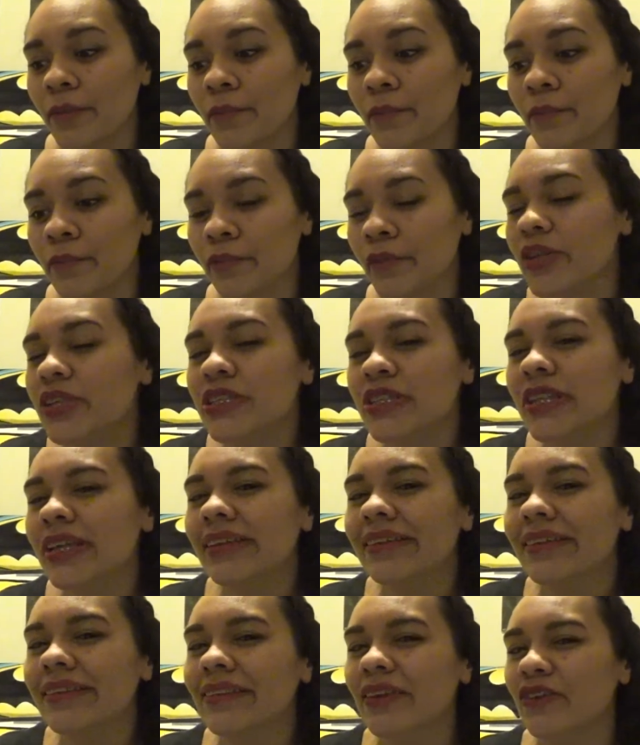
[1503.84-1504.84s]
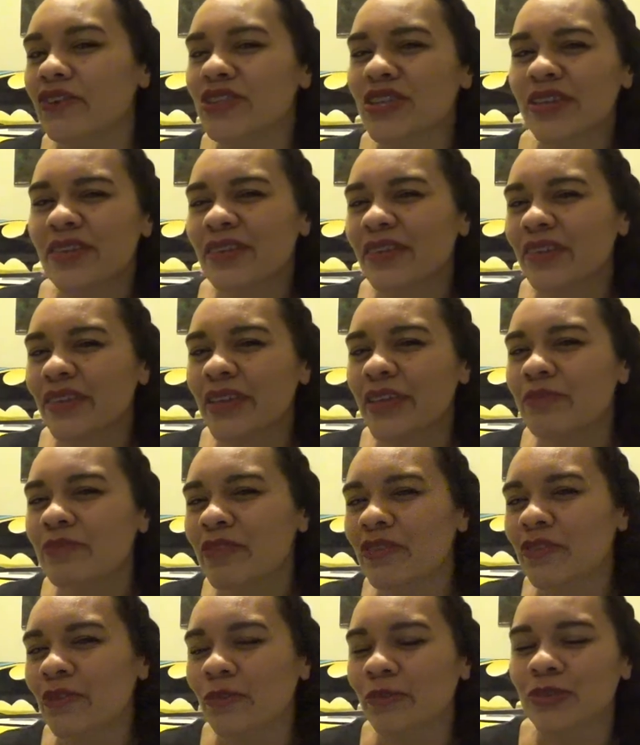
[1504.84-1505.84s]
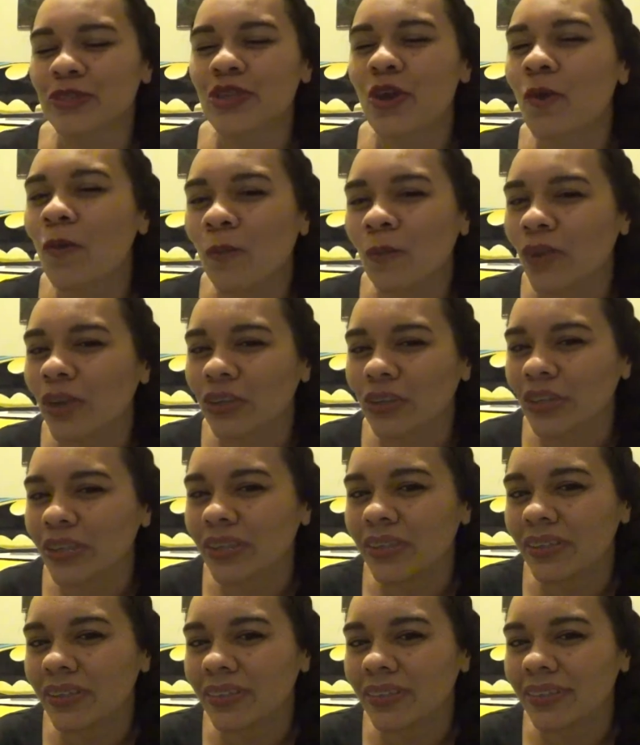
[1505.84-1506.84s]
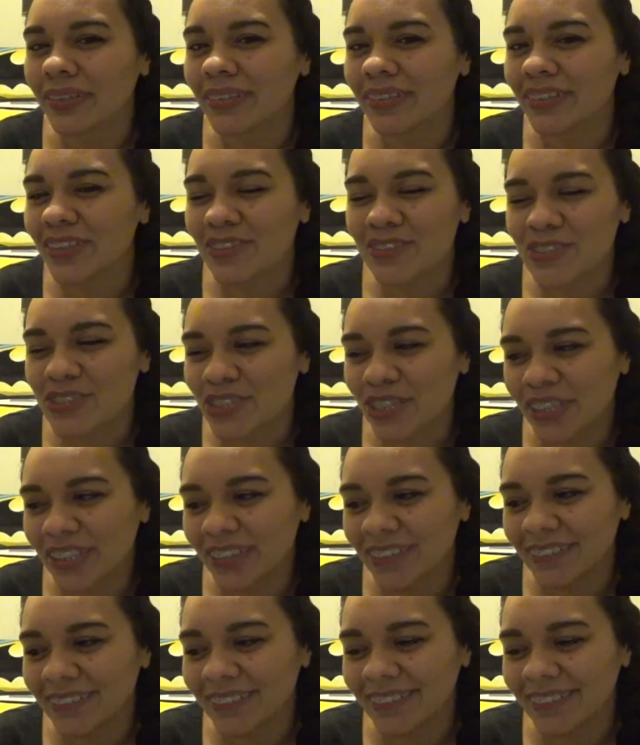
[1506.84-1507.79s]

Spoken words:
But when she gets there, she doesn't seem so torn, does she?